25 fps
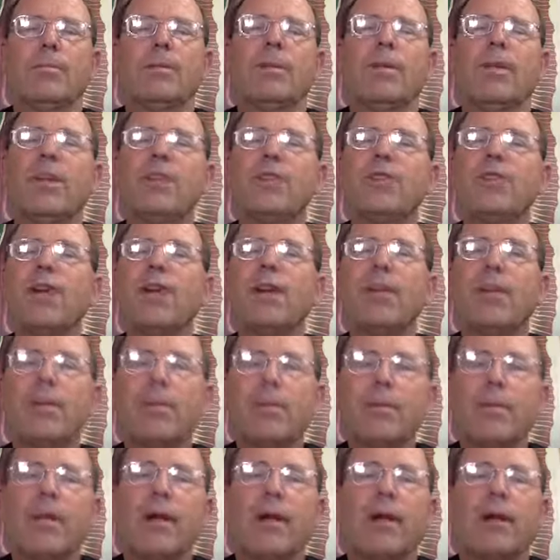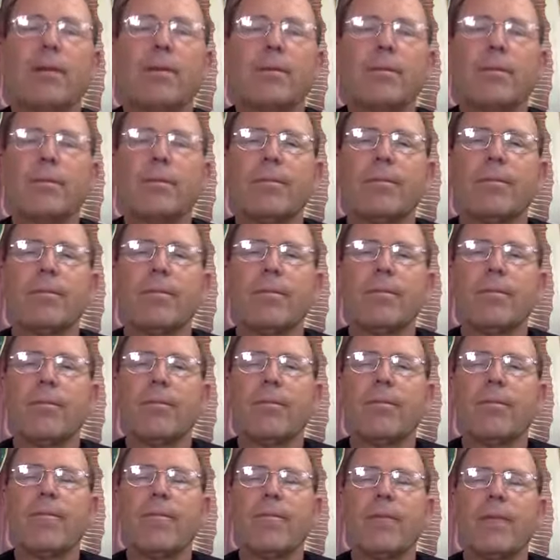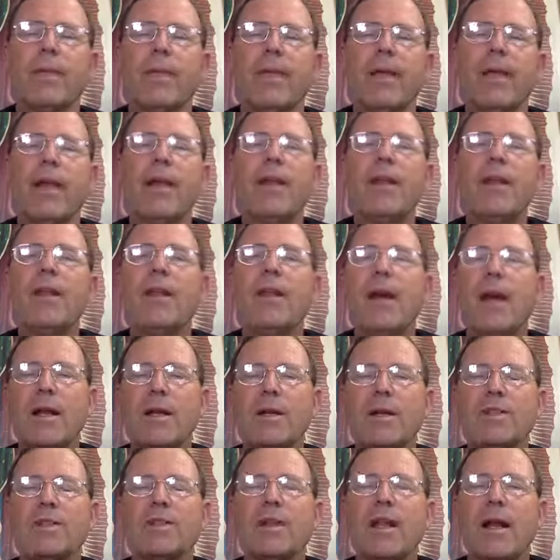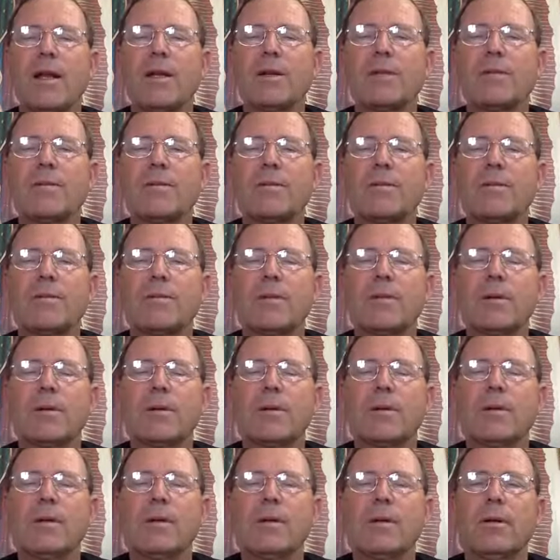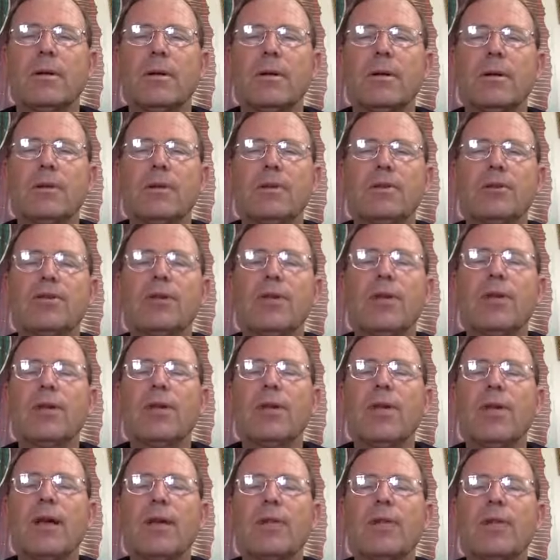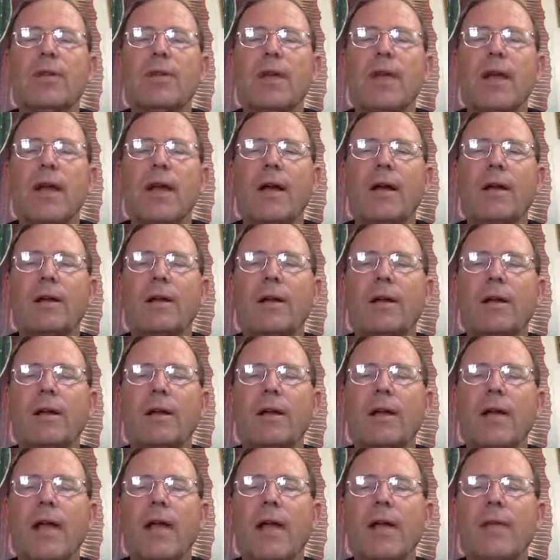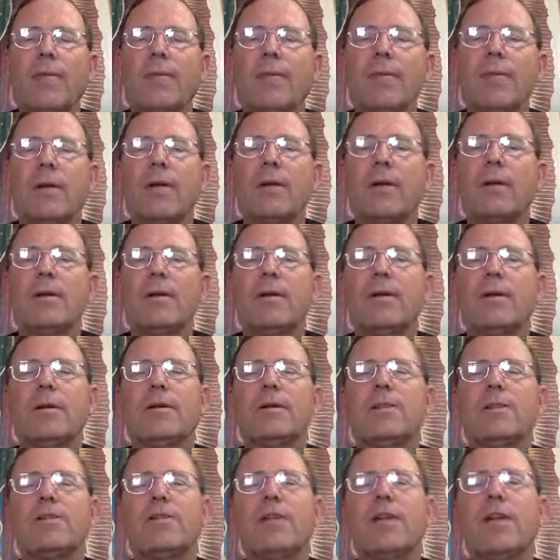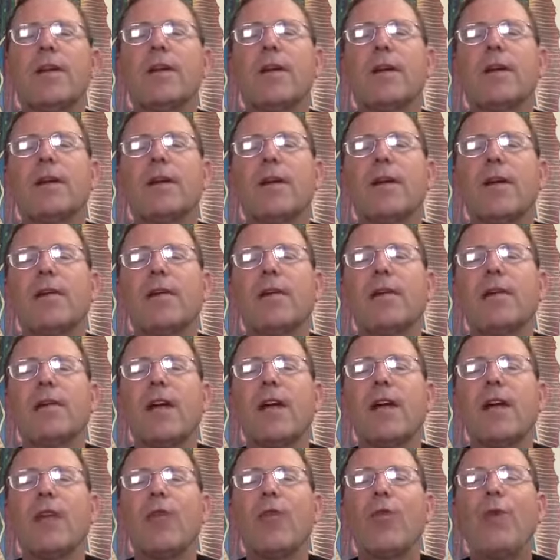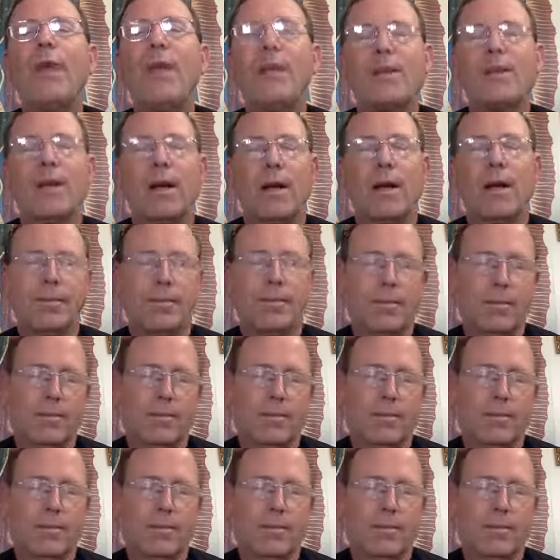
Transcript: But they shed their blood in the United States. Shortly after that came Saint Kateri Tekakwitha.